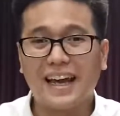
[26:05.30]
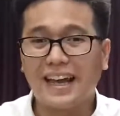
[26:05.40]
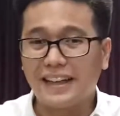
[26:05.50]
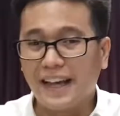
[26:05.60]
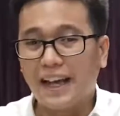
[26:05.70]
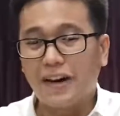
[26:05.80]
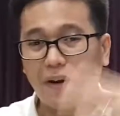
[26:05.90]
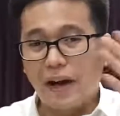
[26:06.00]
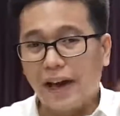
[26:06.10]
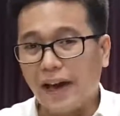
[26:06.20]
And
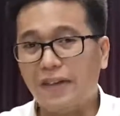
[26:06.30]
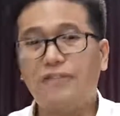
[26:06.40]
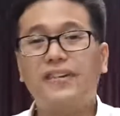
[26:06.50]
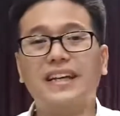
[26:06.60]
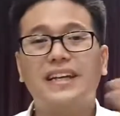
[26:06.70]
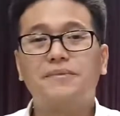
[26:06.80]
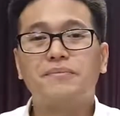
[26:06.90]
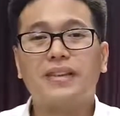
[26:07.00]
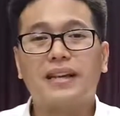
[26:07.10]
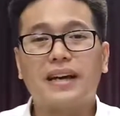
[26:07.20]
every
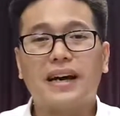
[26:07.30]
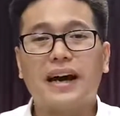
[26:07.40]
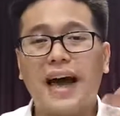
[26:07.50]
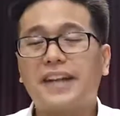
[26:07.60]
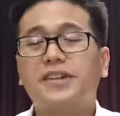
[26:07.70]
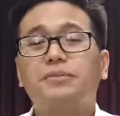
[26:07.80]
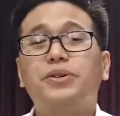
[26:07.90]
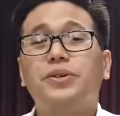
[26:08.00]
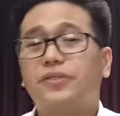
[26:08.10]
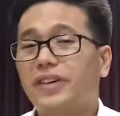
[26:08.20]
uh,
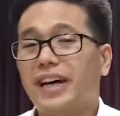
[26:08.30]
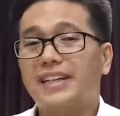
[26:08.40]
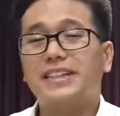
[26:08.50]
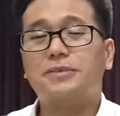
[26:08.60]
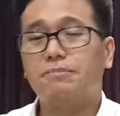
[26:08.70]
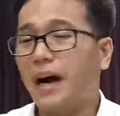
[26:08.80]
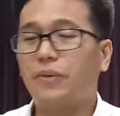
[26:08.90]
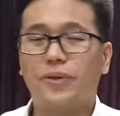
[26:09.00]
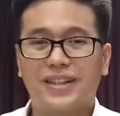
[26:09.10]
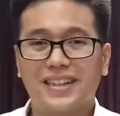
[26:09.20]
attribute of God is
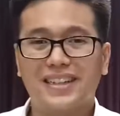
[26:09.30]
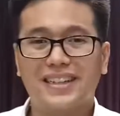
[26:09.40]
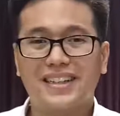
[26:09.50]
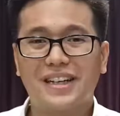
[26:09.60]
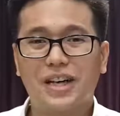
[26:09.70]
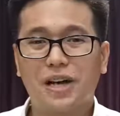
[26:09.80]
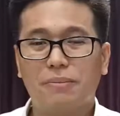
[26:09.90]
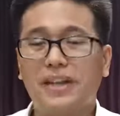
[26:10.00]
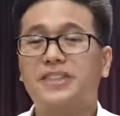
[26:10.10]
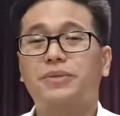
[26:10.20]
powered
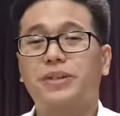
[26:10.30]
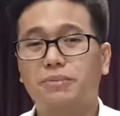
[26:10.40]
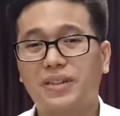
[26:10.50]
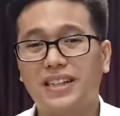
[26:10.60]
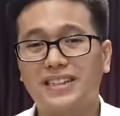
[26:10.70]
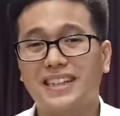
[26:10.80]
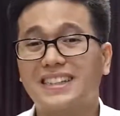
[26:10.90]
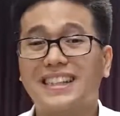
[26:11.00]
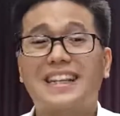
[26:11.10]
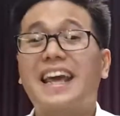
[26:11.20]
by his omnipotence,
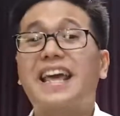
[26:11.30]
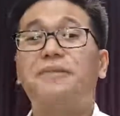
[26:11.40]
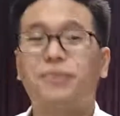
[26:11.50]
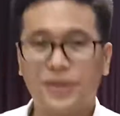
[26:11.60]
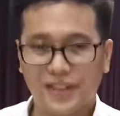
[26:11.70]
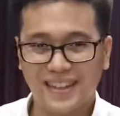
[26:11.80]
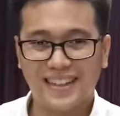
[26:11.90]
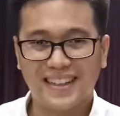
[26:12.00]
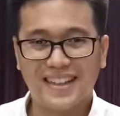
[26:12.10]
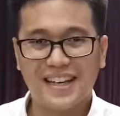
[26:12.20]
it's enabled
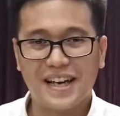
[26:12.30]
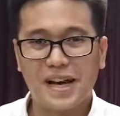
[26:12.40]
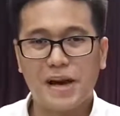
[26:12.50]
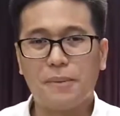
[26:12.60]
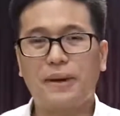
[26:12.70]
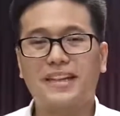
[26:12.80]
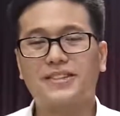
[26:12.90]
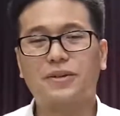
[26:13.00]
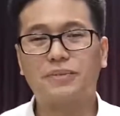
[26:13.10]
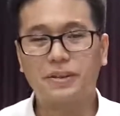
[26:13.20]
by his
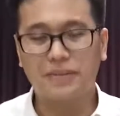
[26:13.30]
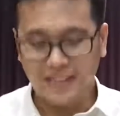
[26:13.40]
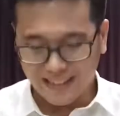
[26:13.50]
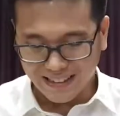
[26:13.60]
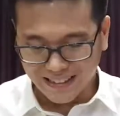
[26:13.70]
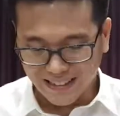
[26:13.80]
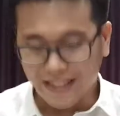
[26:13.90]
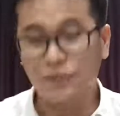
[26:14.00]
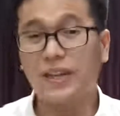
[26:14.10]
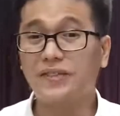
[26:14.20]
omnipotence.
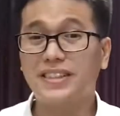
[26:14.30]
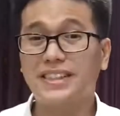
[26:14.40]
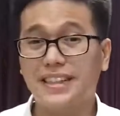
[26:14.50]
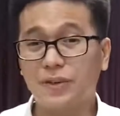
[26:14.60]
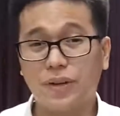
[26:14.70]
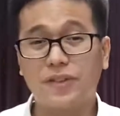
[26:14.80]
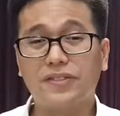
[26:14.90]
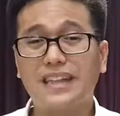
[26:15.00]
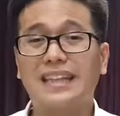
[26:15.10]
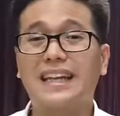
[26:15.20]
As we have seen, it's one of
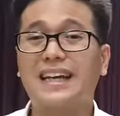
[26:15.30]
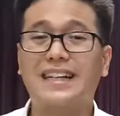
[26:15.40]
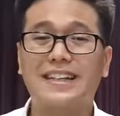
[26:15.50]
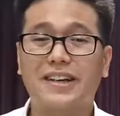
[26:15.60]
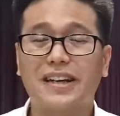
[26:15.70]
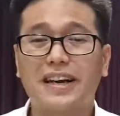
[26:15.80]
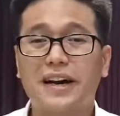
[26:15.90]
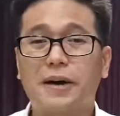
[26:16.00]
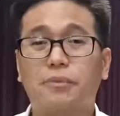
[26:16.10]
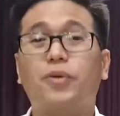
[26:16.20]
the inherent
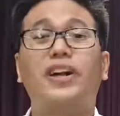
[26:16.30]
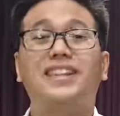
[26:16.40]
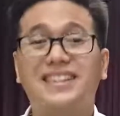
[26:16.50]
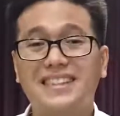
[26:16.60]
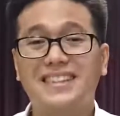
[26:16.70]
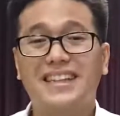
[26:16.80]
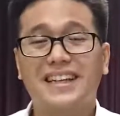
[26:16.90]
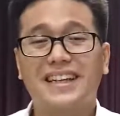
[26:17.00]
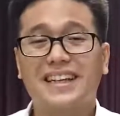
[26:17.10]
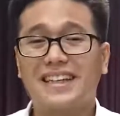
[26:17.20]
um, qualities
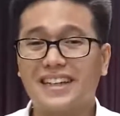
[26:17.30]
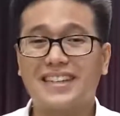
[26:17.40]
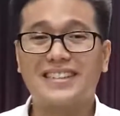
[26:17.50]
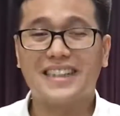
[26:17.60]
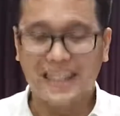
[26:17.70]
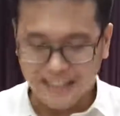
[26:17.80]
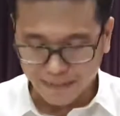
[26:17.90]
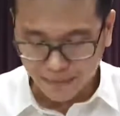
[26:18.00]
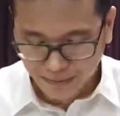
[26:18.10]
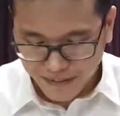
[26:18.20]
in God's
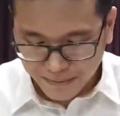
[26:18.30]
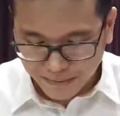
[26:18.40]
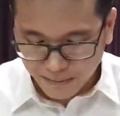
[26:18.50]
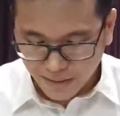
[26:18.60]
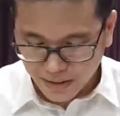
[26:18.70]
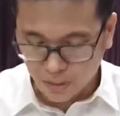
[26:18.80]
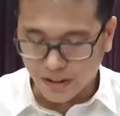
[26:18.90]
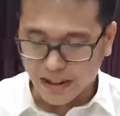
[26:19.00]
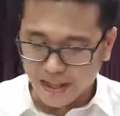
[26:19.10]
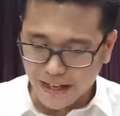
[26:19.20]
attributes. So
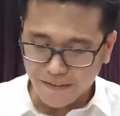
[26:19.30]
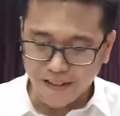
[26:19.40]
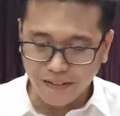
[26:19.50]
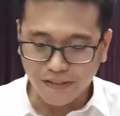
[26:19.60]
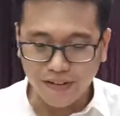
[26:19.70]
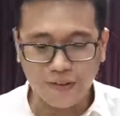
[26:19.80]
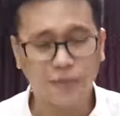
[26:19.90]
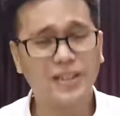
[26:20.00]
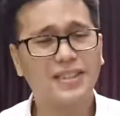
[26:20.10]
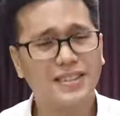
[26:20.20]
our Heavenly Father
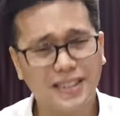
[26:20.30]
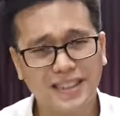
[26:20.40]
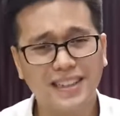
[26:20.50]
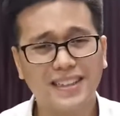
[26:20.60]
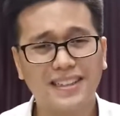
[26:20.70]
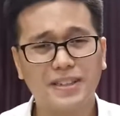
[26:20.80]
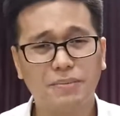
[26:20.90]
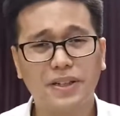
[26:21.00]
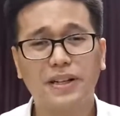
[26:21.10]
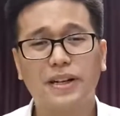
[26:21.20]
will not suddenly
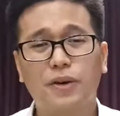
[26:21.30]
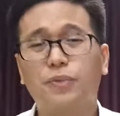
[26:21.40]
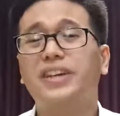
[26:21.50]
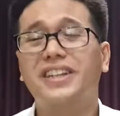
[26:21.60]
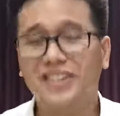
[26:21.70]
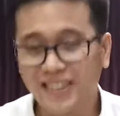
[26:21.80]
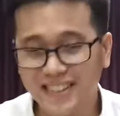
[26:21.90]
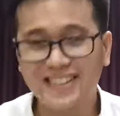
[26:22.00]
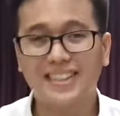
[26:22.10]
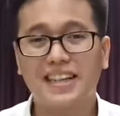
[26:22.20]
disappear. We can
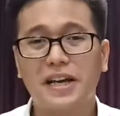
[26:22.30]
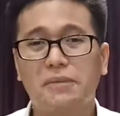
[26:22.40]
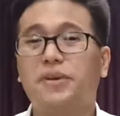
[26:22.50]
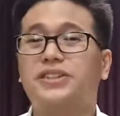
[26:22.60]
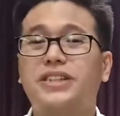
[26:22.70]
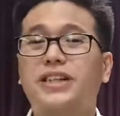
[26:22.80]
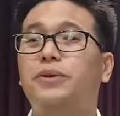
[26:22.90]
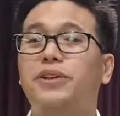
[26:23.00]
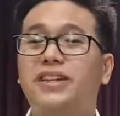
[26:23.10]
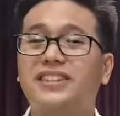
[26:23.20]
trust it because He
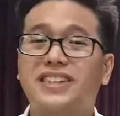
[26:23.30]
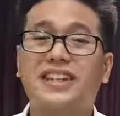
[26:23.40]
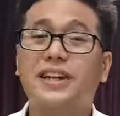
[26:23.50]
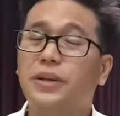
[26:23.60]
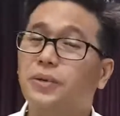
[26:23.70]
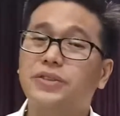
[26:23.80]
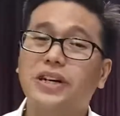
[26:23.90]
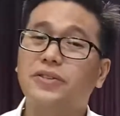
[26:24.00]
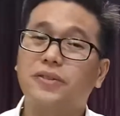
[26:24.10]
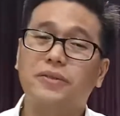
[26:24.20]
will not suddenly lose
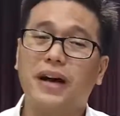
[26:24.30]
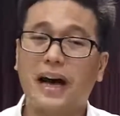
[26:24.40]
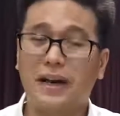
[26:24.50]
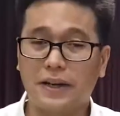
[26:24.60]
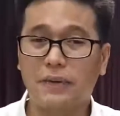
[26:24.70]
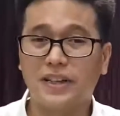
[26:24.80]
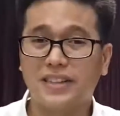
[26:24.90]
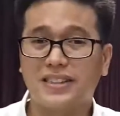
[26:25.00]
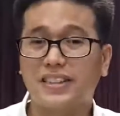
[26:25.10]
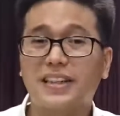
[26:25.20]
out of, He will
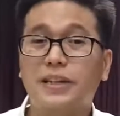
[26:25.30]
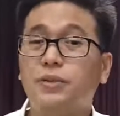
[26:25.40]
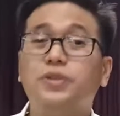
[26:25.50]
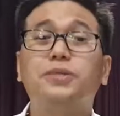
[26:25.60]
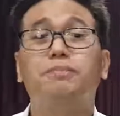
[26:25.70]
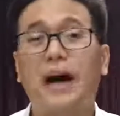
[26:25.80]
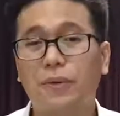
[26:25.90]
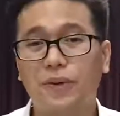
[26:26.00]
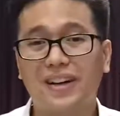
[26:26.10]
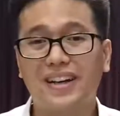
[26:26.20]
not suddenly lose
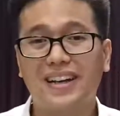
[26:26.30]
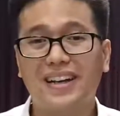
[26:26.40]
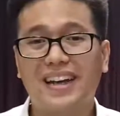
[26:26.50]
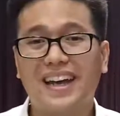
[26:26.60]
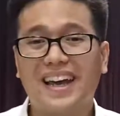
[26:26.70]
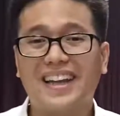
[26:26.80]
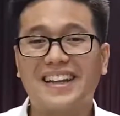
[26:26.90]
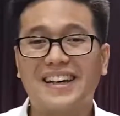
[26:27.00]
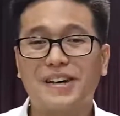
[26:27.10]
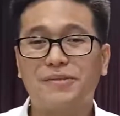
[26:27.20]
power, and
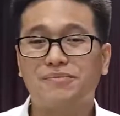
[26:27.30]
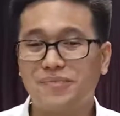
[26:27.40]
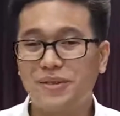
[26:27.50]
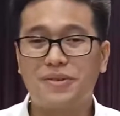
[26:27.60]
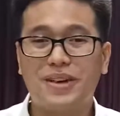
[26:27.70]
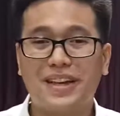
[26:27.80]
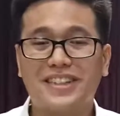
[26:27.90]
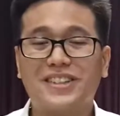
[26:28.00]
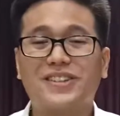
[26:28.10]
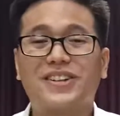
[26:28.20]
uh,
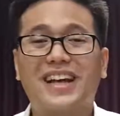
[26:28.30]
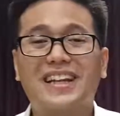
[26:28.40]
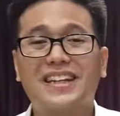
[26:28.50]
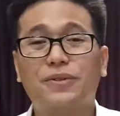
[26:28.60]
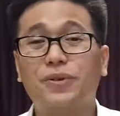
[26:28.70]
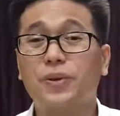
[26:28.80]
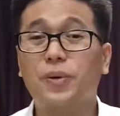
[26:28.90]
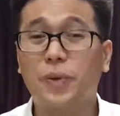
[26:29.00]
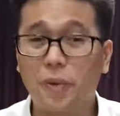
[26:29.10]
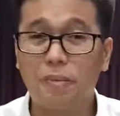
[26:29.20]
His eternality won't go
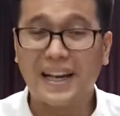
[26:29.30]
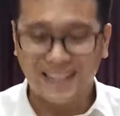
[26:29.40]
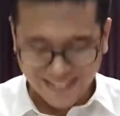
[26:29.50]
low bat.